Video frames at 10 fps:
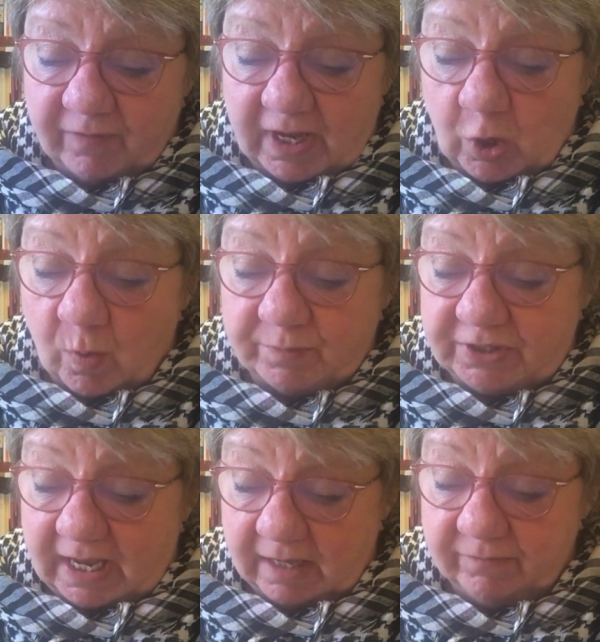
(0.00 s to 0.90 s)
I go up
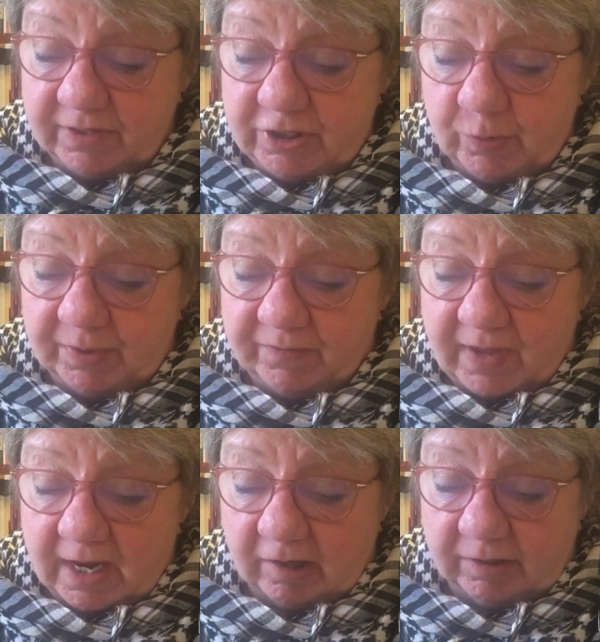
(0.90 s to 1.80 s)
to heaven, you are
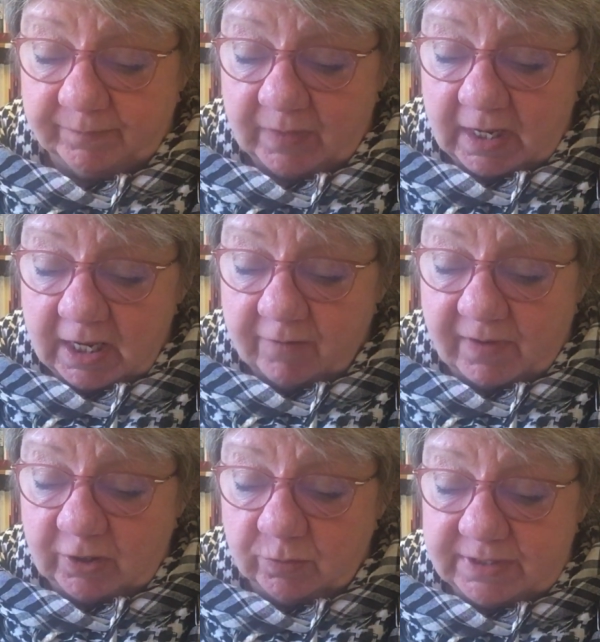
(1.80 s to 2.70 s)
there. If
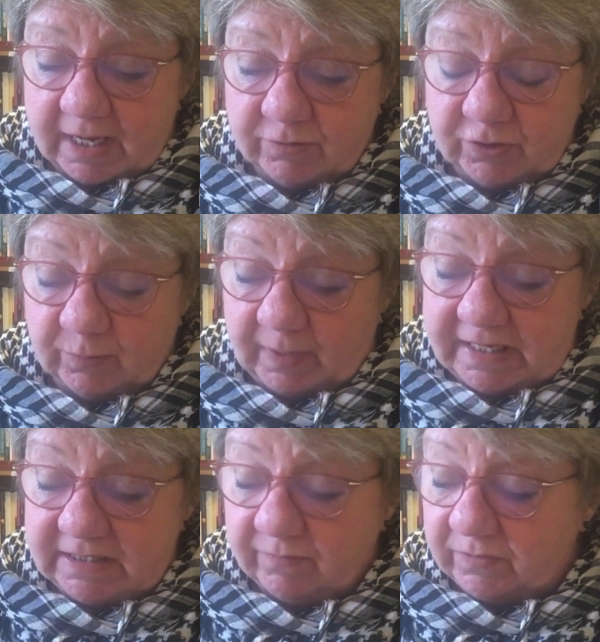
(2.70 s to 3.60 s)
I go down to the
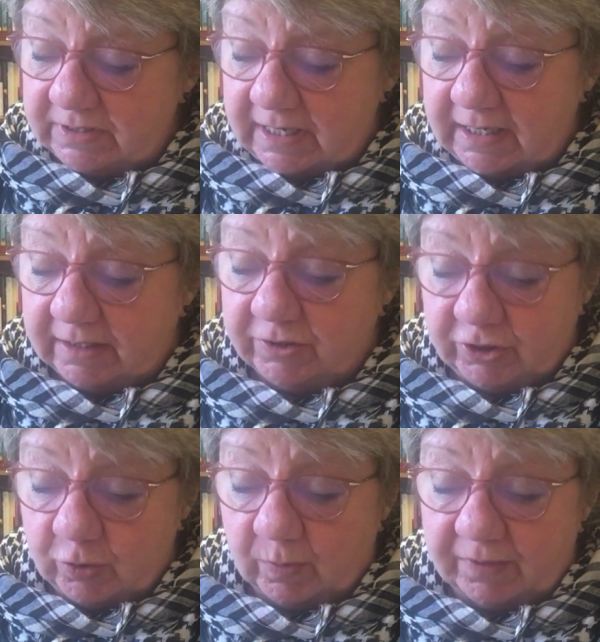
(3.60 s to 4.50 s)
place of the dead,
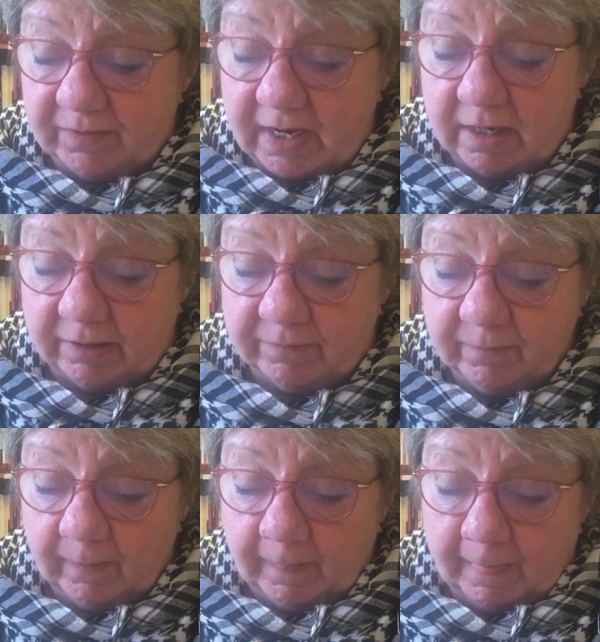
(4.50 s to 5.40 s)
you are there.
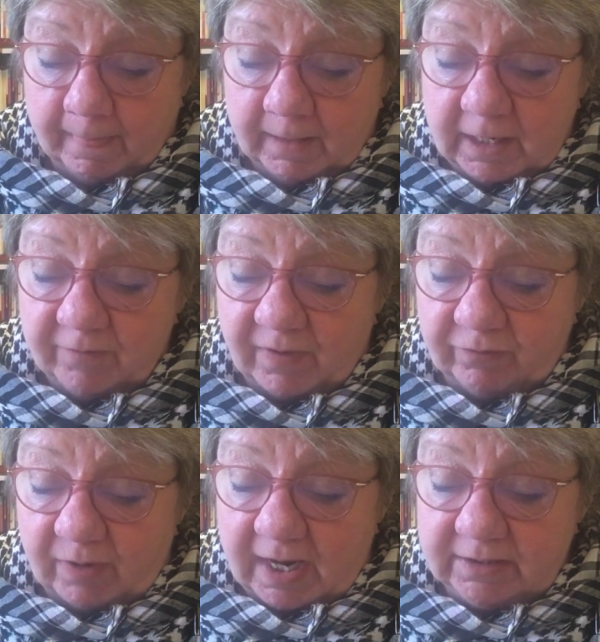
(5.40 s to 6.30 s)
If I
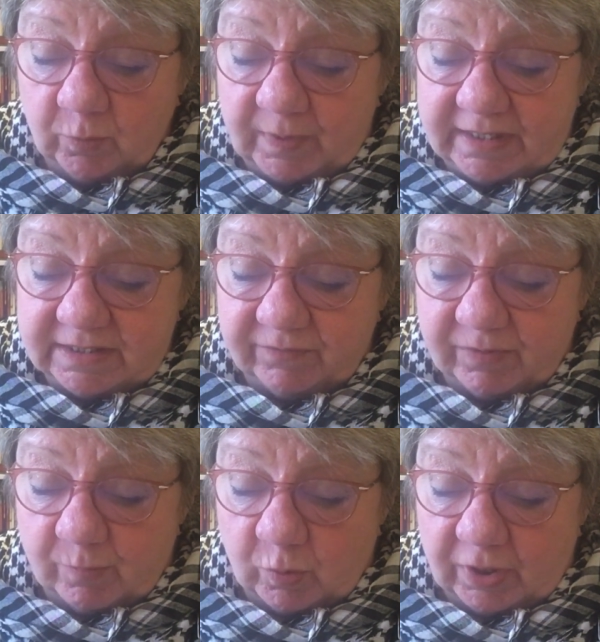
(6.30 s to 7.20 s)
ride the wings of the
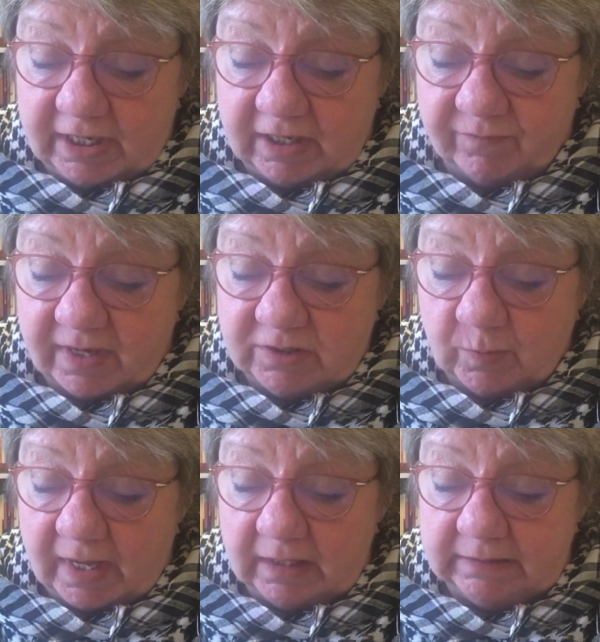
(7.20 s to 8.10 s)
morning, if I
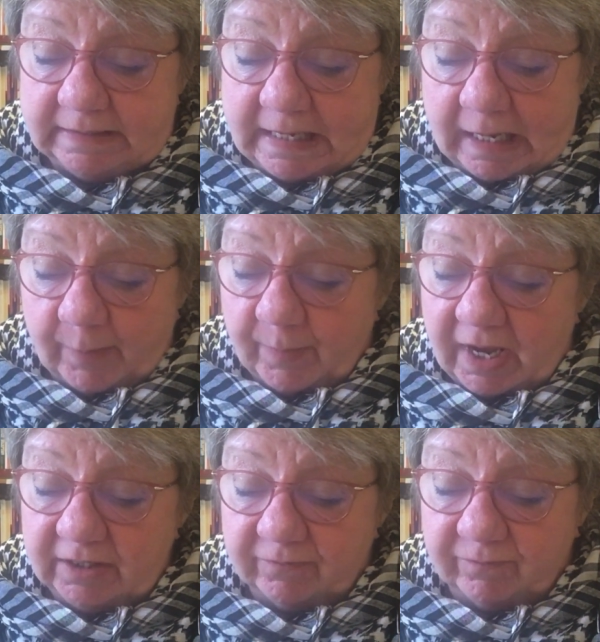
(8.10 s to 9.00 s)
dwell
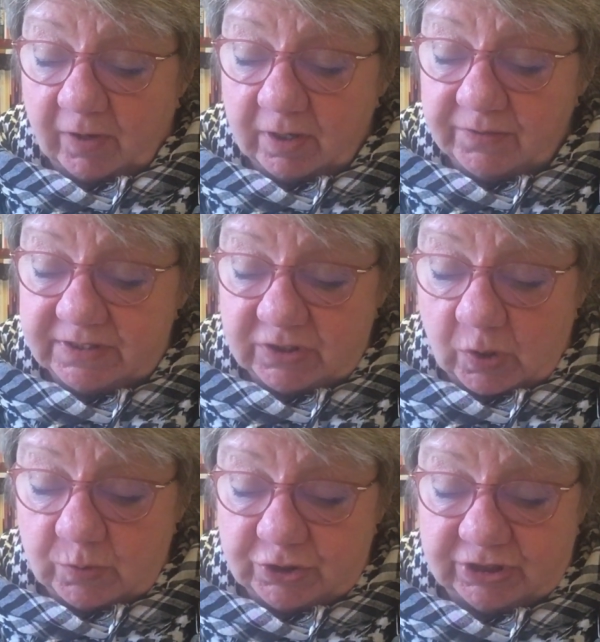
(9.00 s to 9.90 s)
by the farthest
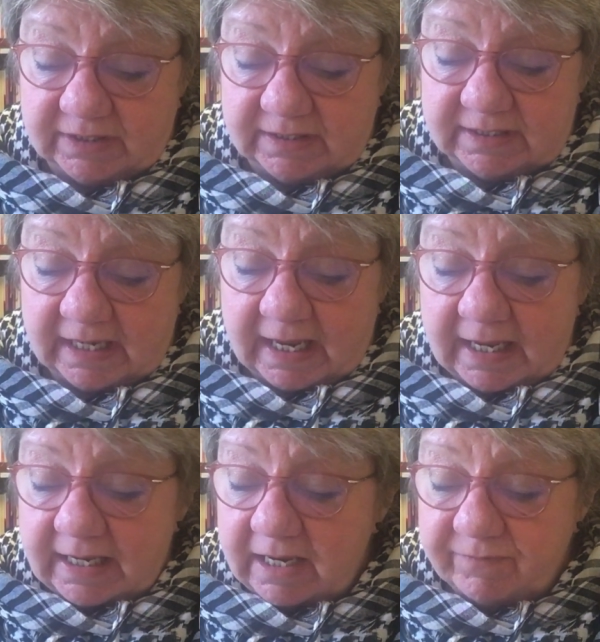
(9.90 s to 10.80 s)
oceans,
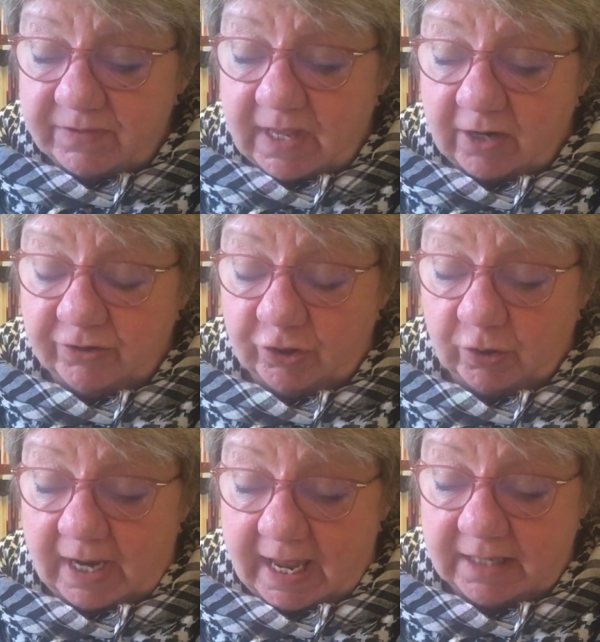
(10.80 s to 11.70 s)
even there
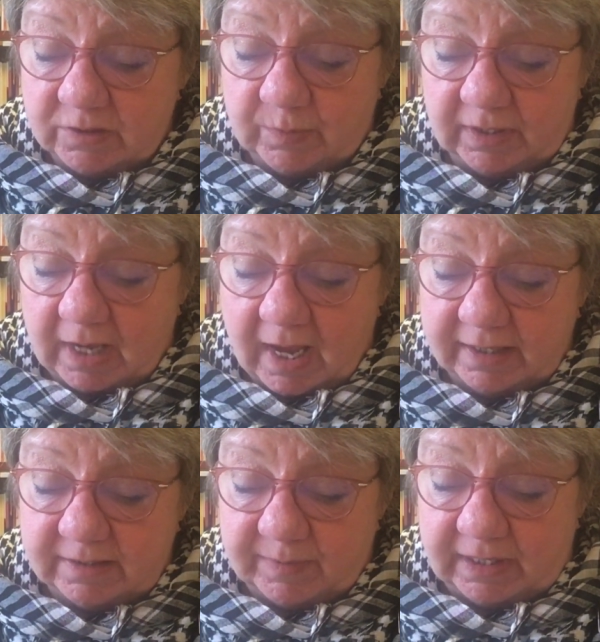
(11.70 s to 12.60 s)
your hand will
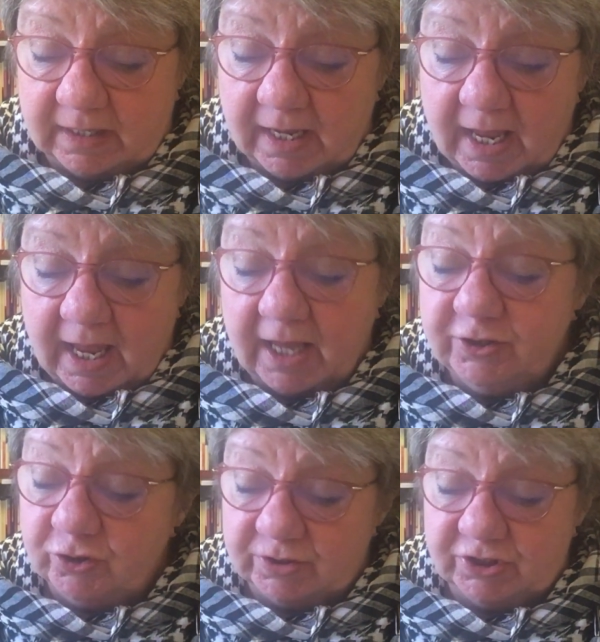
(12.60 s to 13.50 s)
guide me,
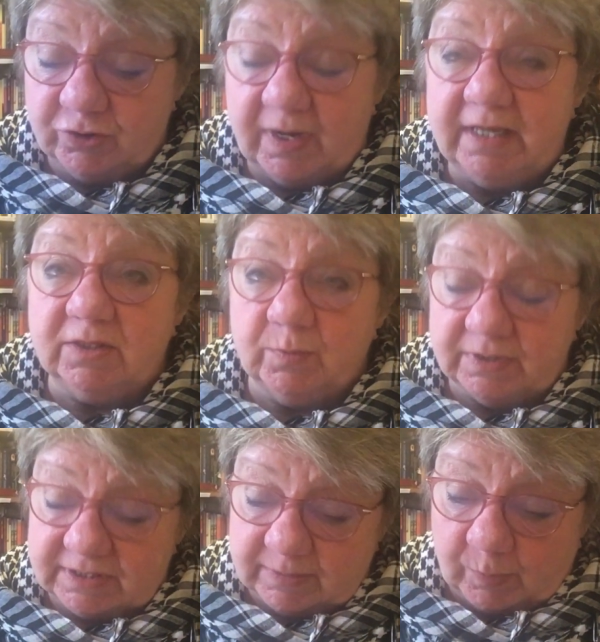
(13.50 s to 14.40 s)
and your strength will
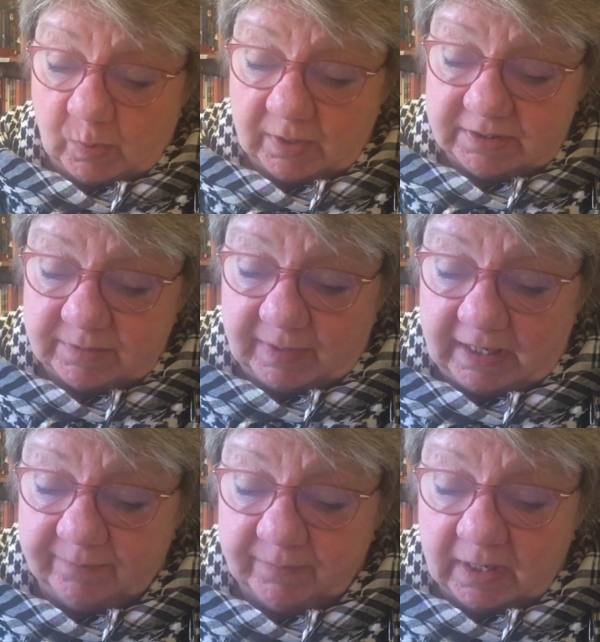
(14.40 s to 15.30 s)
support me.